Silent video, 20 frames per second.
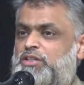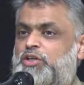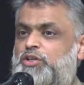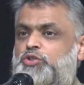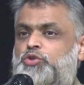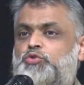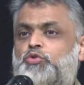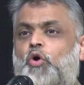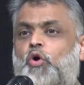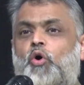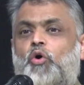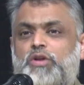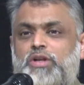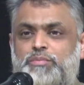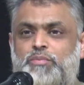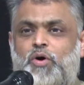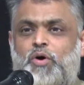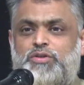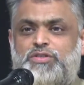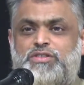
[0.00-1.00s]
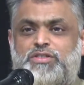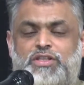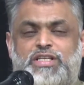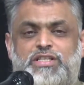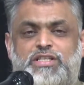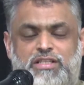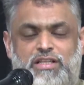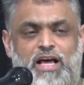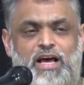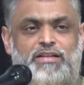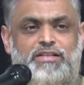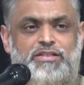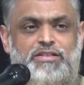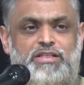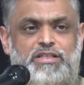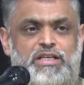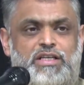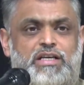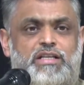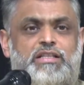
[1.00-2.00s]
two holy mosques, these lands.
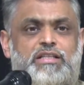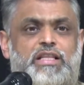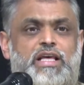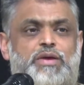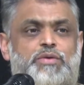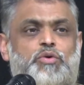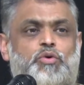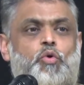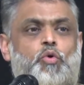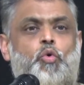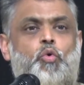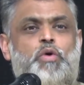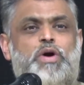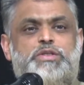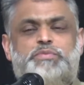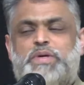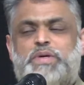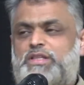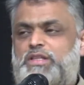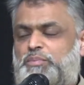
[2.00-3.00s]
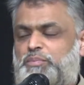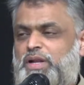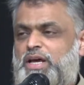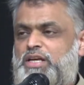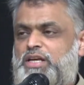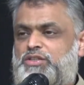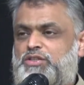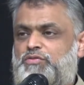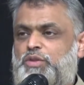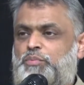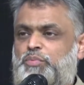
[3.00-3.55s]
They will always be the place of